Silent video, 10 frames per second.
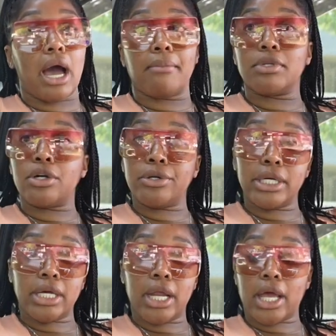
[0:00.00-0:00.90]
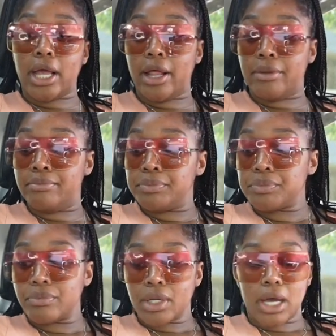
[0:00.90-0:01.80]
I'm learning and
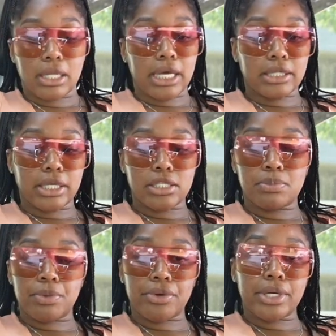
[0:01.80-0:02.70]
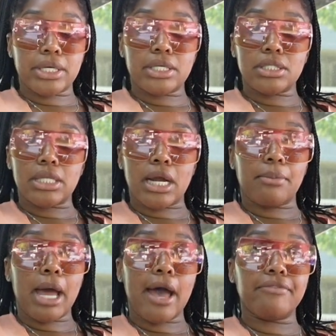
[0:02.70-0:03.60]
I like the experience that
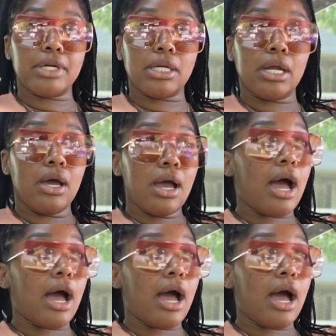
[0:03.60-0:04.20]
I'm having.